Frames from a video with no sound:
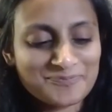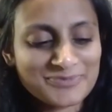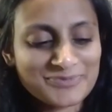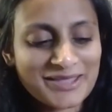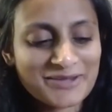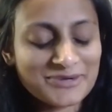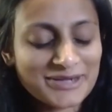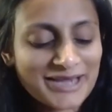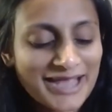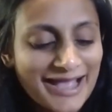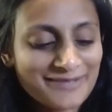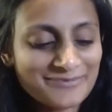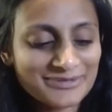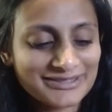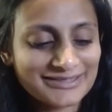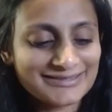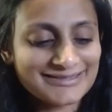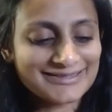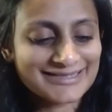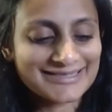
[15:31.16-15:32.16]
and what
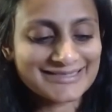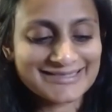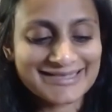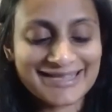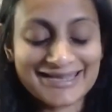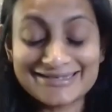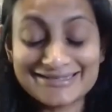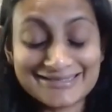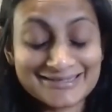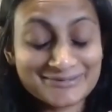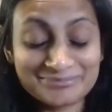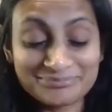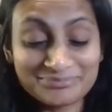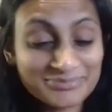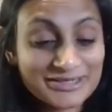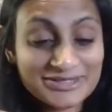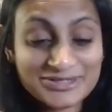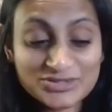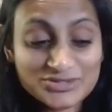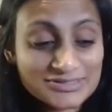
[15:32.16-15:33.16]
happened is, and
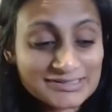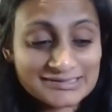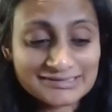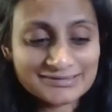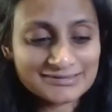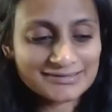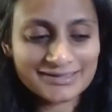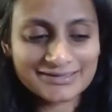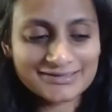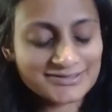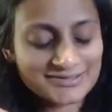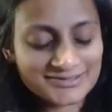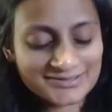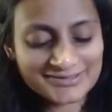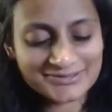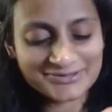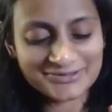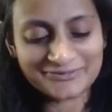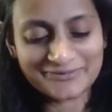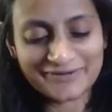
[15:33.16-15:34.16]
it's
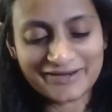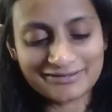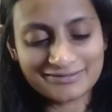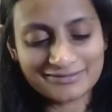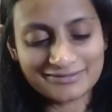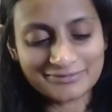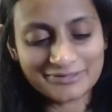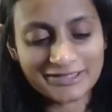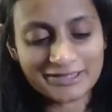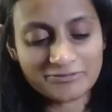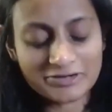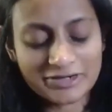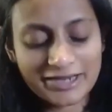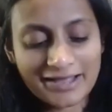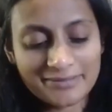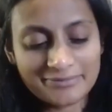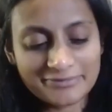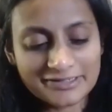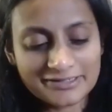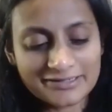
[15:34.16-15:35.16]
just so random, like what
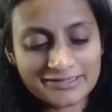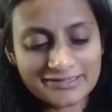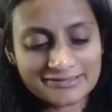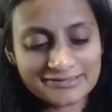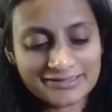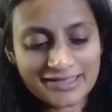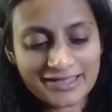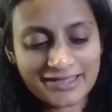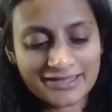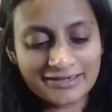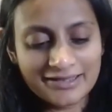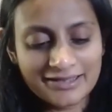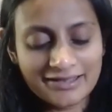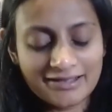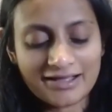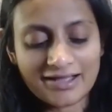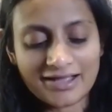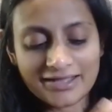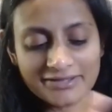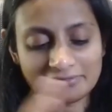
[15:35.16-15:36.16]
happened is that
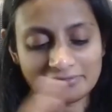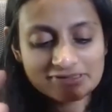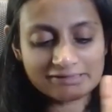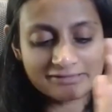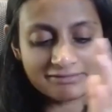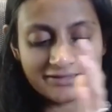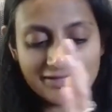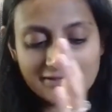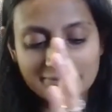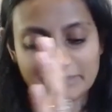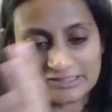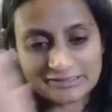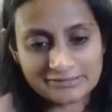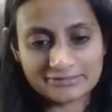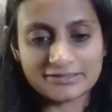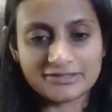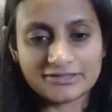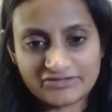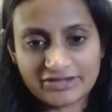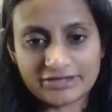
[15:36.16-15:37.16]
I was in like
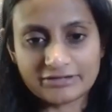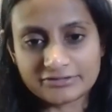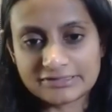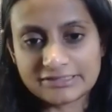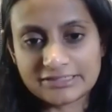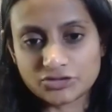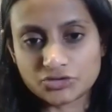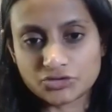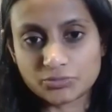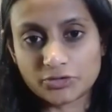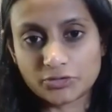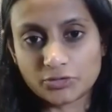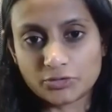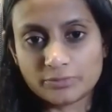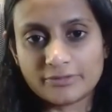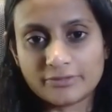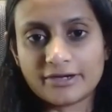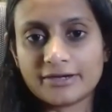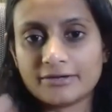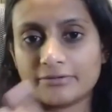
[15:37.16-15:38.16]
basically final stages with
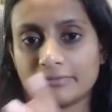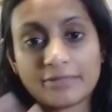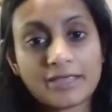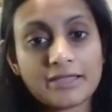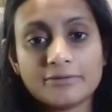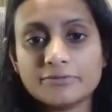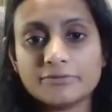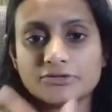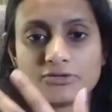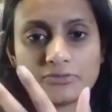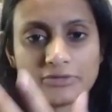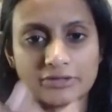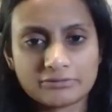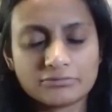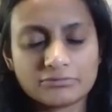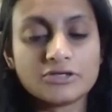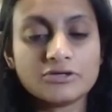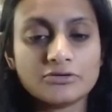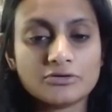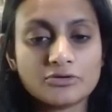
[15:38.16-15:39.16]
Uber, and it was
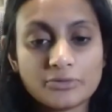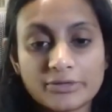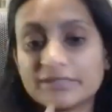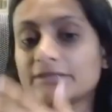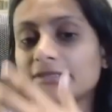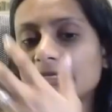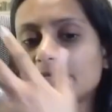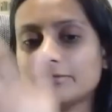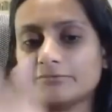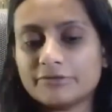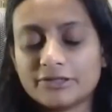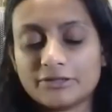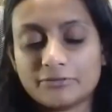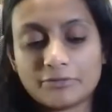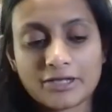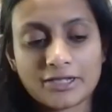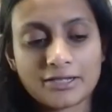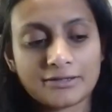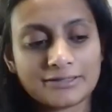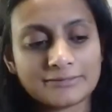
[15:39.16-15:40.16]
going quickly and really
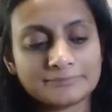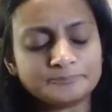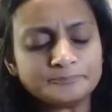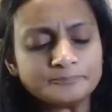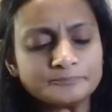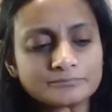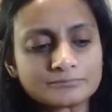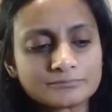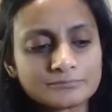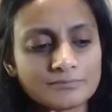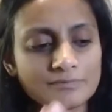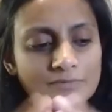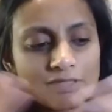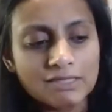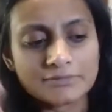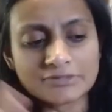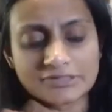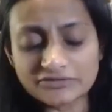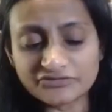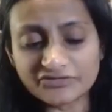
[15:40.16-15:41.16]
well, and
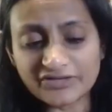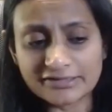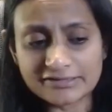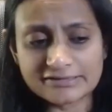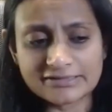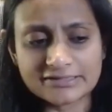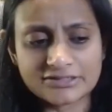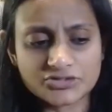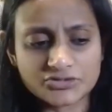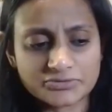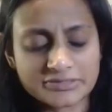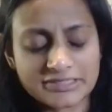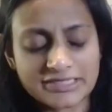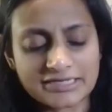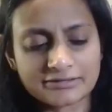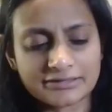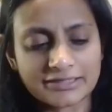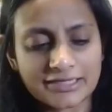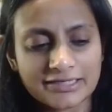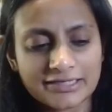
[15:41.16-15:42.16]
was in the final stages with
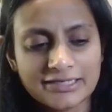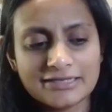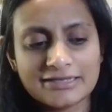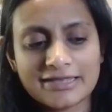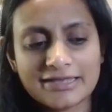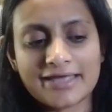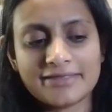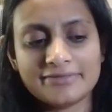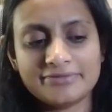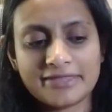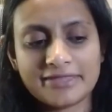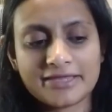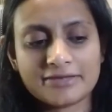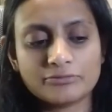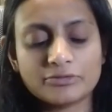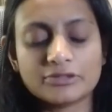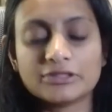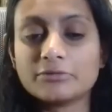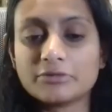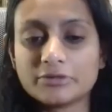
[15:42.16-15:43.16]
Inkling, and they
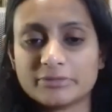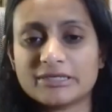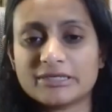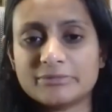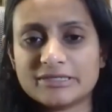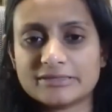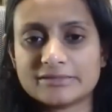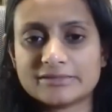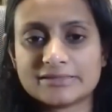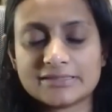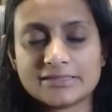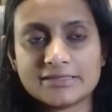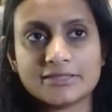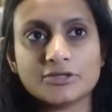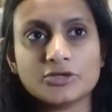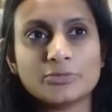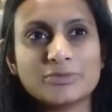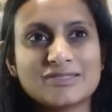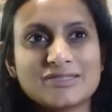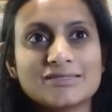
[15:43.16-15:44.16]
really wanted me to meet the
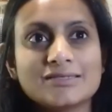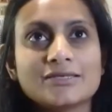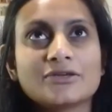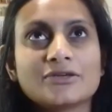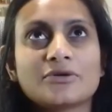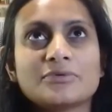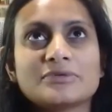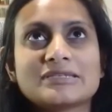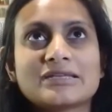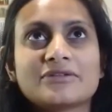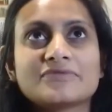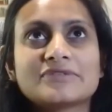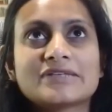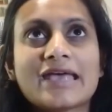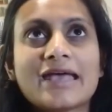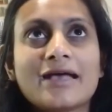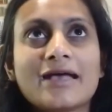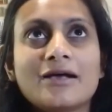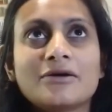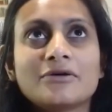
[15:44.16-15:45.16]
CEO. The CEO was out of
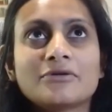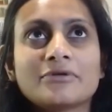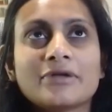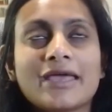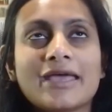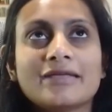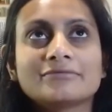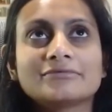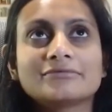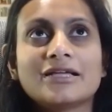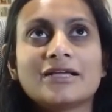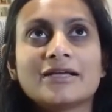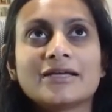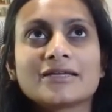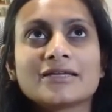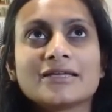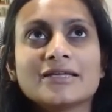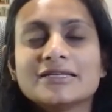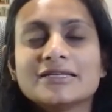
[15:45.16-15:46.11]
town and like